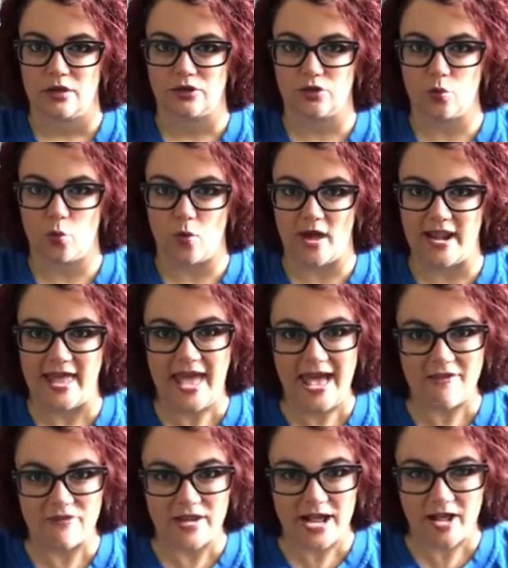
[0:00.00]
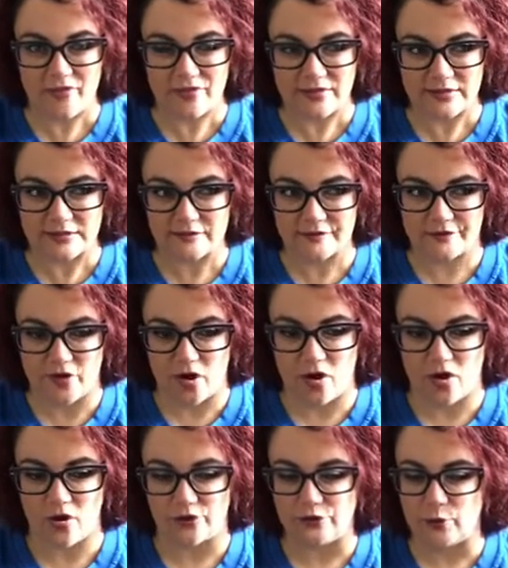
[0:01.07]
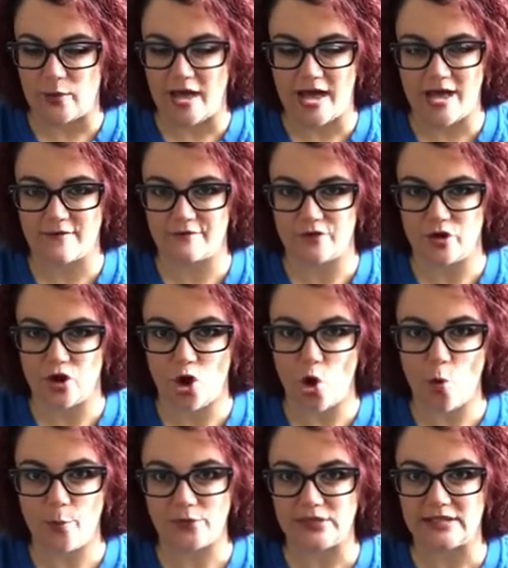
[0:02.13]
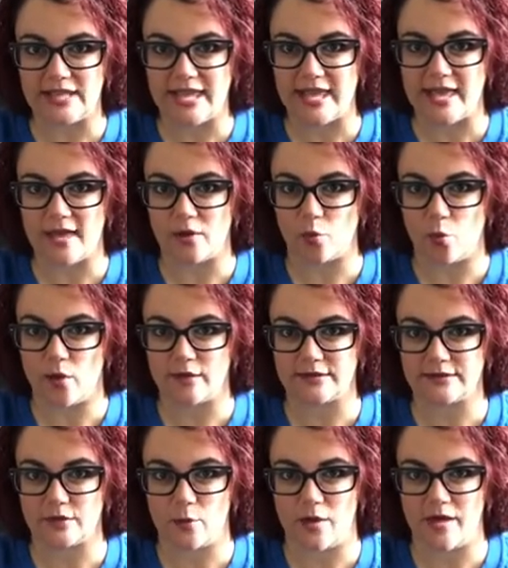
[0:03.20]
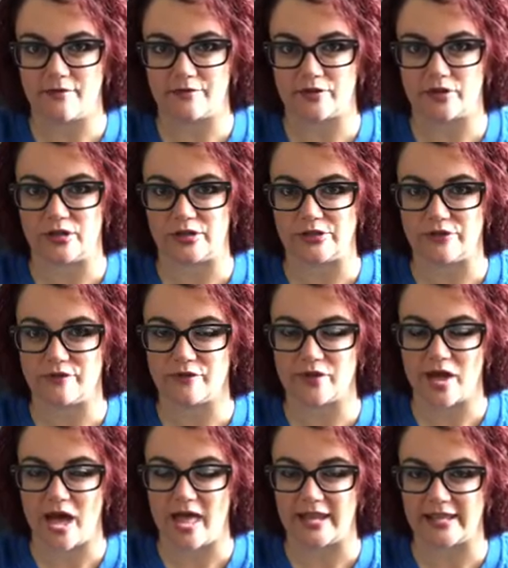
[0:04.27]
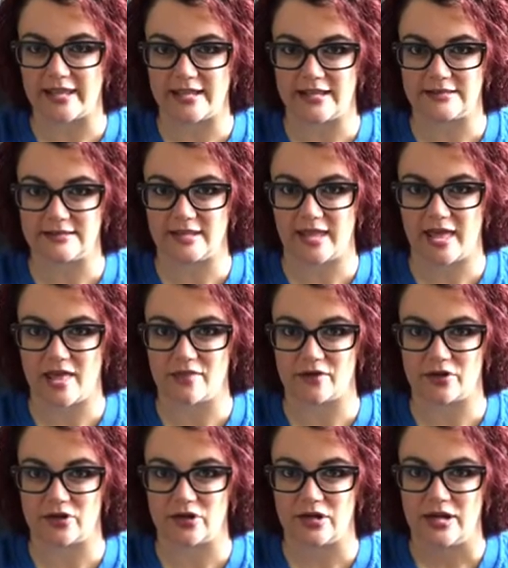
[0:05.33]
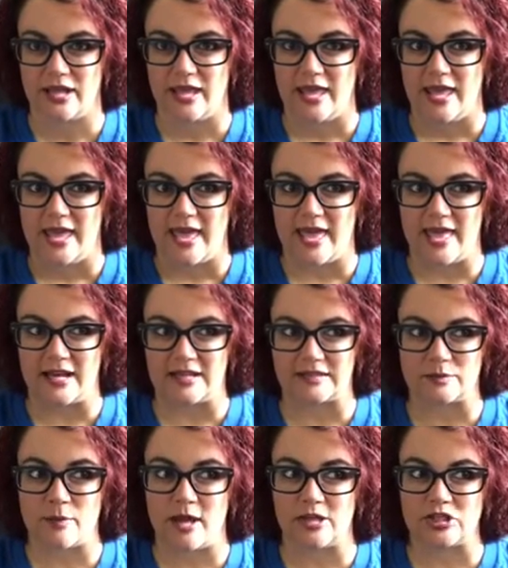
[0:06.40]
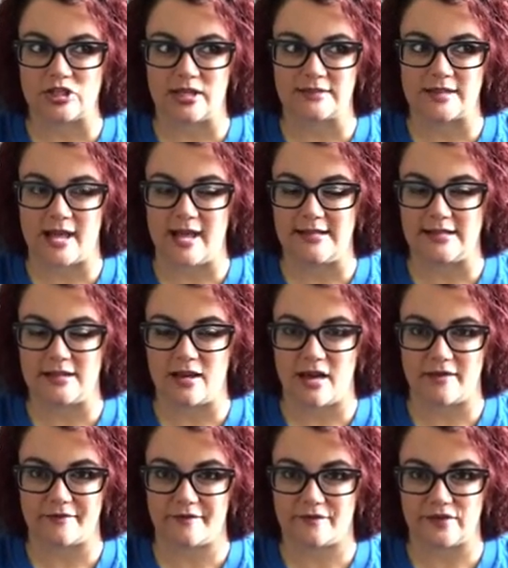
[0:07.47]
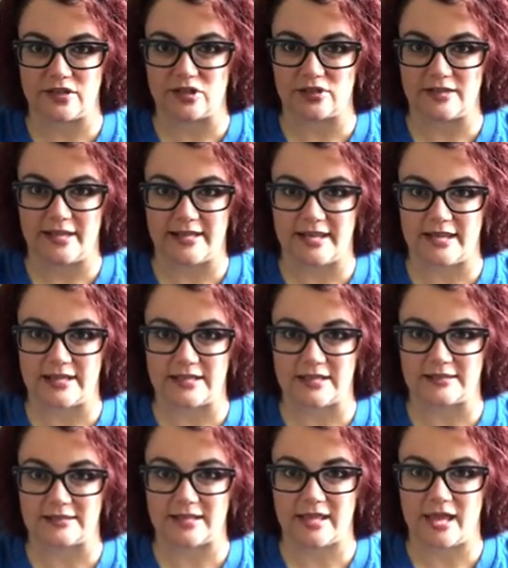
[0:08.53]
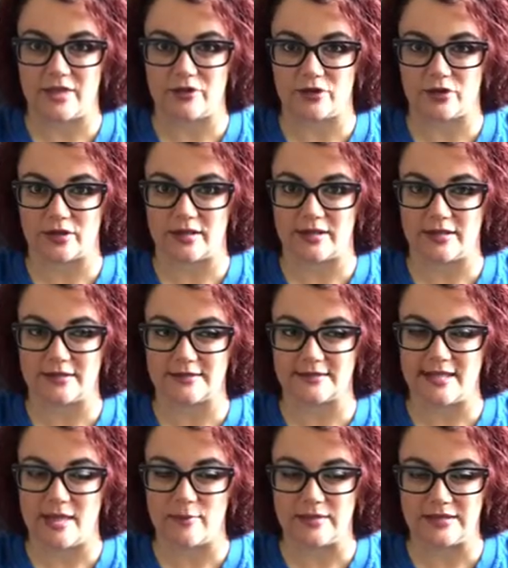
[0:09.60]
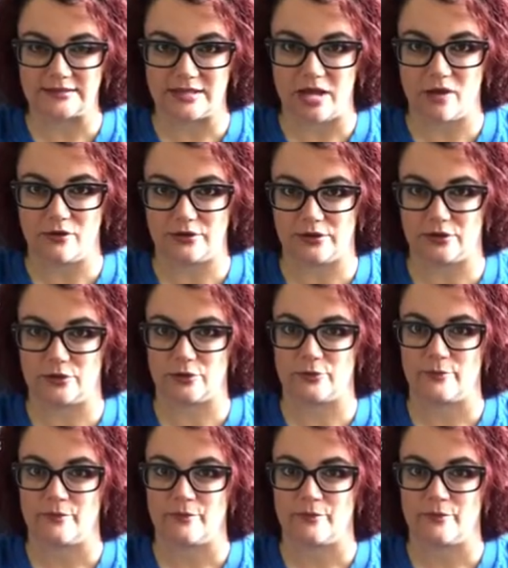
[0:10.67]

You want to have it out this fall. You have no plan whatsoever. You've got to get it together. And as much as I did not feel like getting it together, because let me tell you,